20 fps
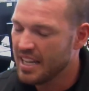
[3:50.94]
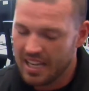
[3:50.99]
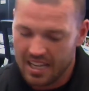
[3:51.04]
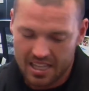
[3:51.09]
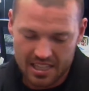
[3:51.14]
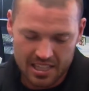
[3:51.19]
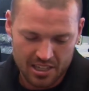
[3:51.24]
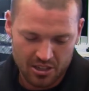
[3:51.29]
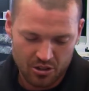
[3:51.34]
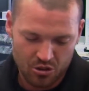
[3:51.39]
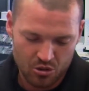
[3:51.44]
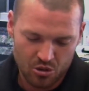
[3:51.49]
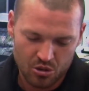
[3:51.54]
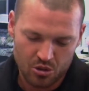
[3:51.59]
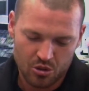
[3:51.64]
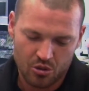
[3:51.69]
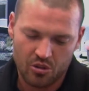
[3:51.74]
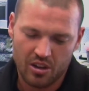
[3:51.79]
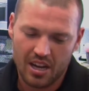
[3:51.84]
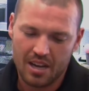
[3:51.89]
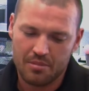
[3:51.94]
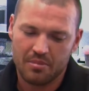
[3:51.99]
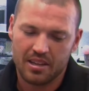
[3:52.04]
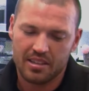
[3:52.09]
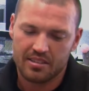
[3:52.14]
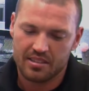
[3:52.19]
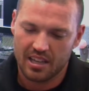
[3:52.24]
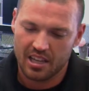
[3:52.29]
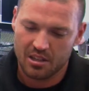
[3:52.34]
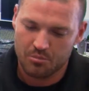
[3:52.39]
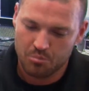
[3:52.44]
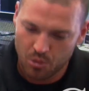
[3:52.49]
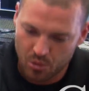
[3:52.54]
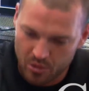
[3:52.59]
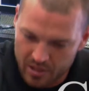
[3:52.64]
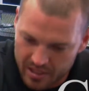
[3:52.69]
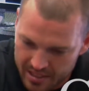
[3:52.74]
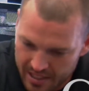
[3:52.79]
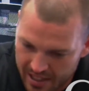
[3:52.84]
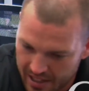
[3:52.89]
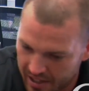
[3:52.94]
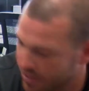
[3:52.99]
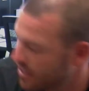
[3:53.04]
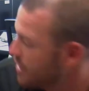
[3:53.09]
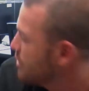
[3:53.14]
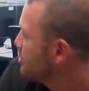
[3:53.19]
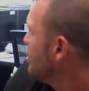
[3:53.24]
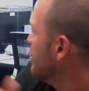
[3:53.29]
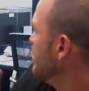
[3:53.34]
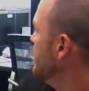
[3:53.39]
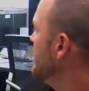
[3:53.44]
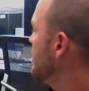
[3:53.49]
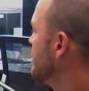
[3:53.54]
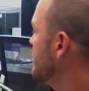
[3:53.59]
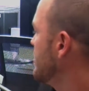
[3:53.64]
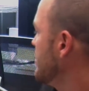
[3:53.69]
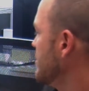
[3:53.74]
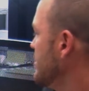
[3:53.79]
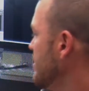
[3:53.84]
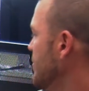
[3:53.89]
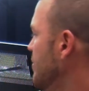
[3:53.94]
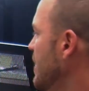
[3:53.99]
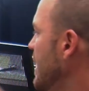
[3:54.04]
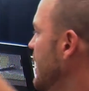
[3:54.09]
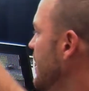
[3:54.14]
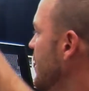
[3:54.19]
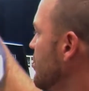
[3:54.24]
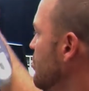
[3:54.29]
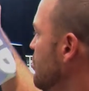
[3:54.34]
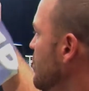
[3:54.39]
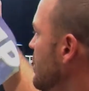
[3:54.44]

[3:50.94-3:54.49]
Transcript: And then a girl grabbed my sign, pulled it down. I was holding the flag as